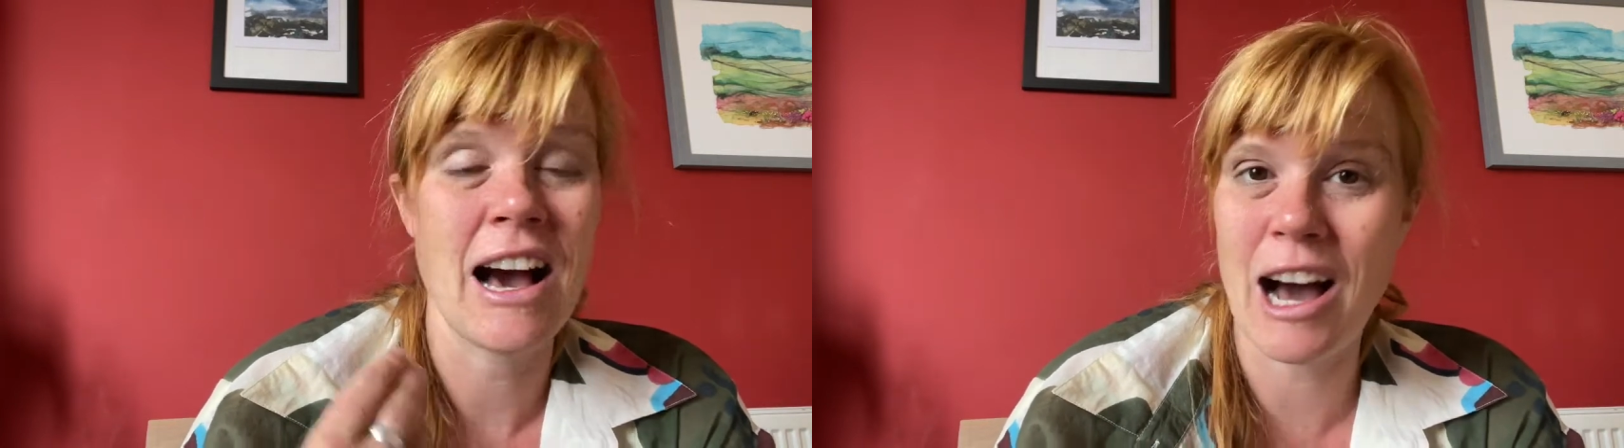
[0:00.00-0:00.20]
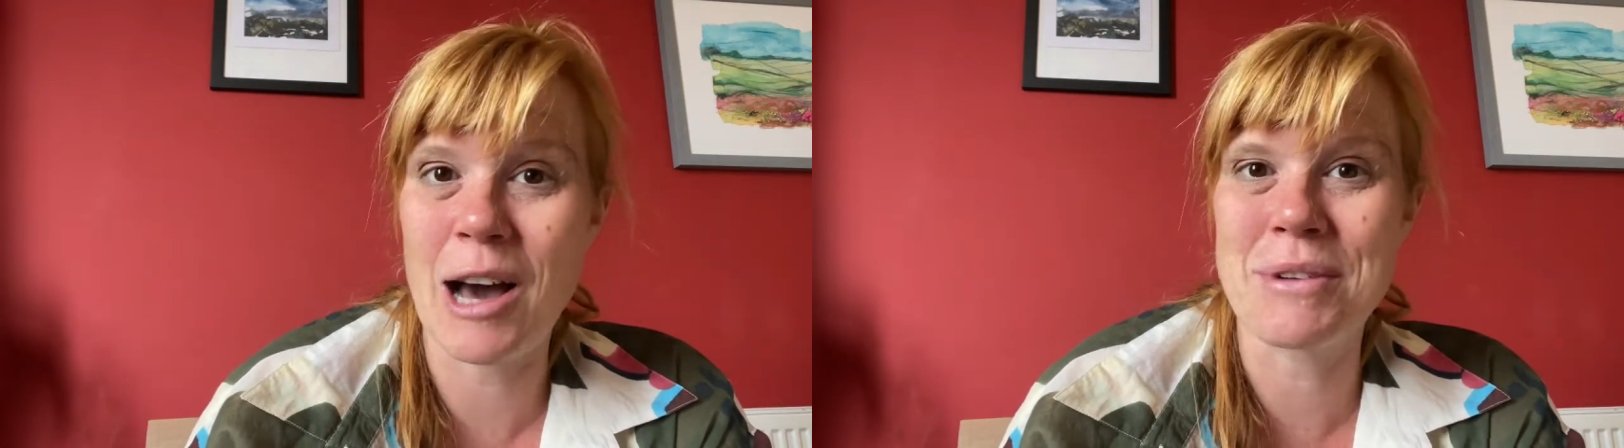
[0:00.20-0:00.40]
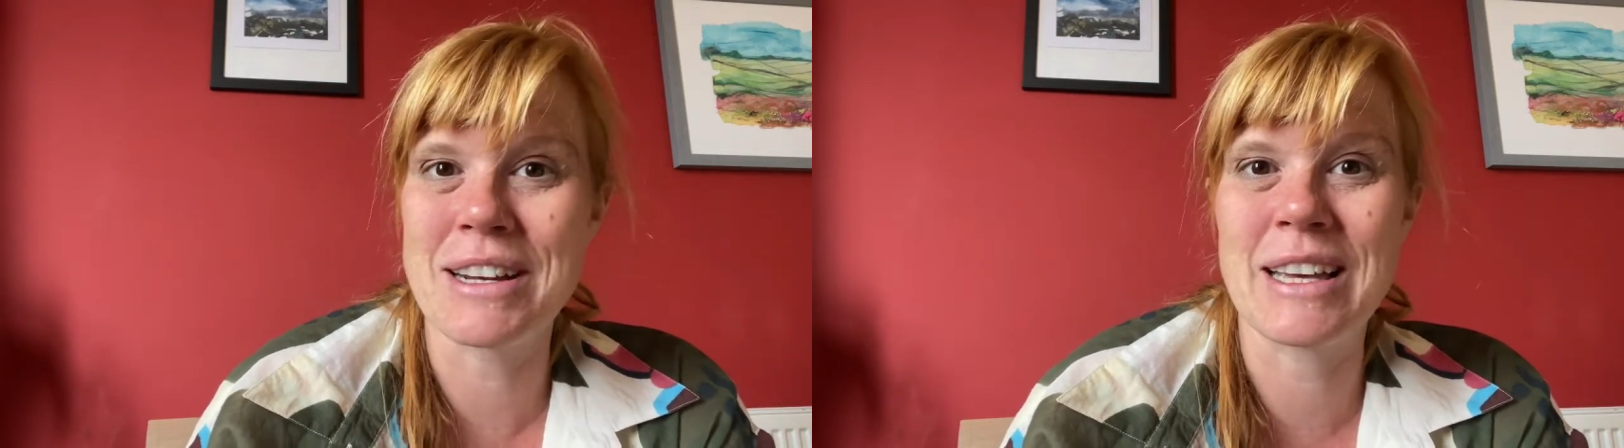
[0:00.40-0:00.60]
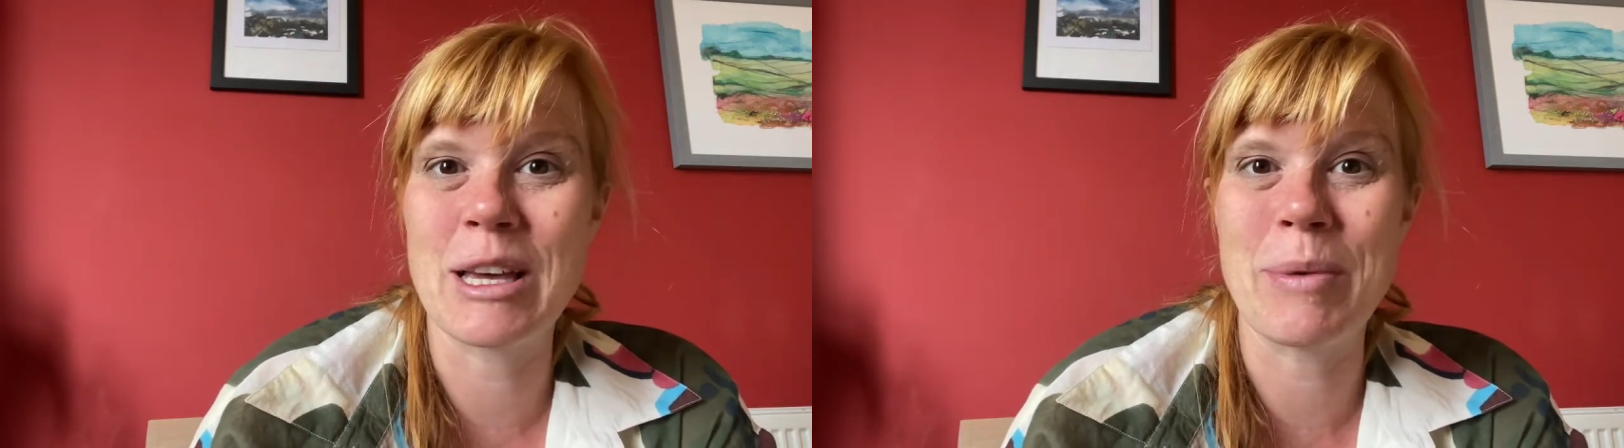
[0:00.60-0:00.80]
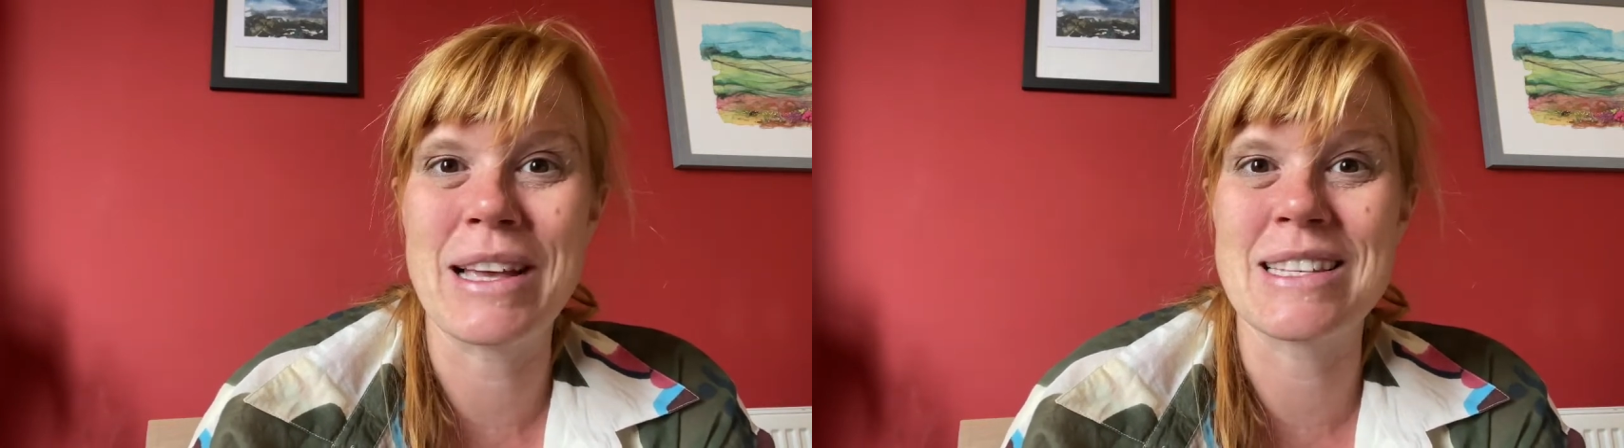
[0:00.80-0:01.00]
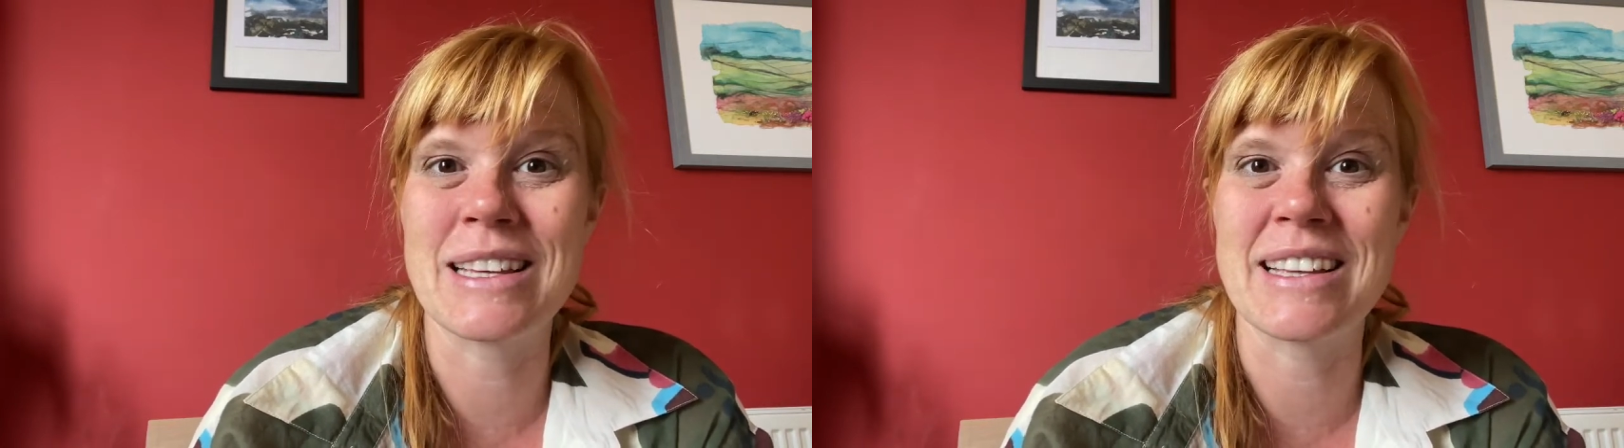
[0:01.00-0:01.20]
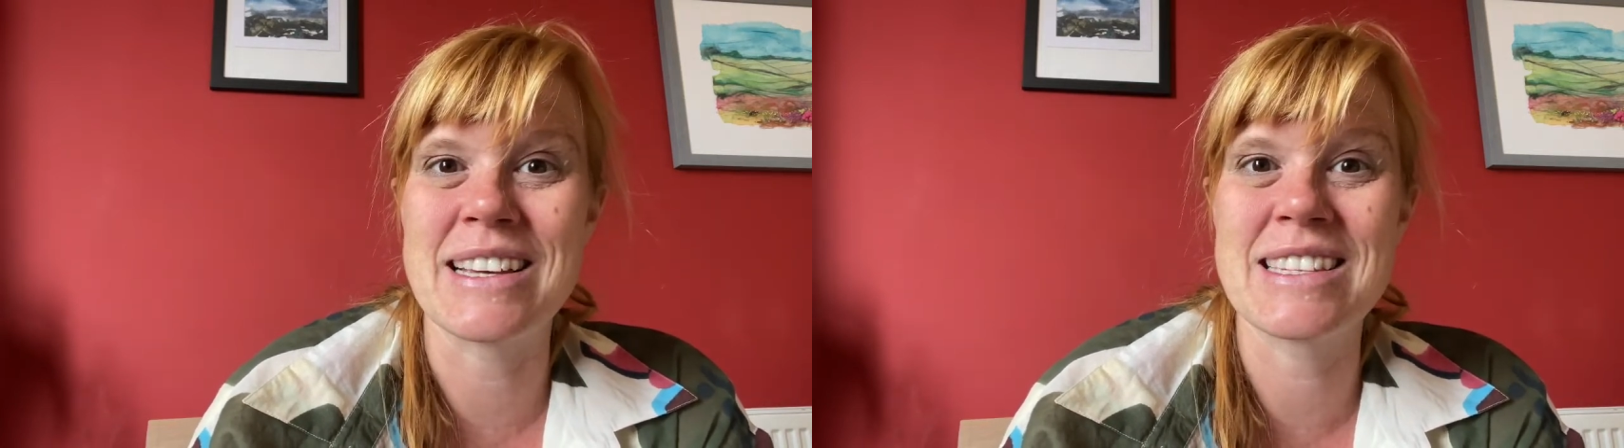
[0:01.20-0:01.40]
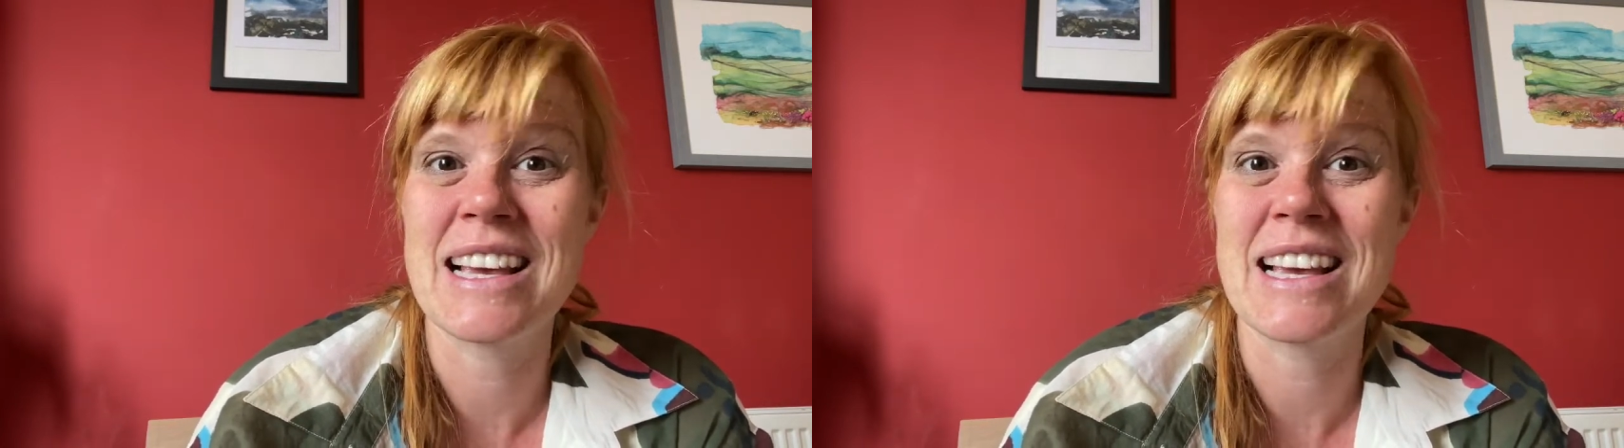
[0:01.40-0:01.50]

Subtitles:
I'm going to keep eating this.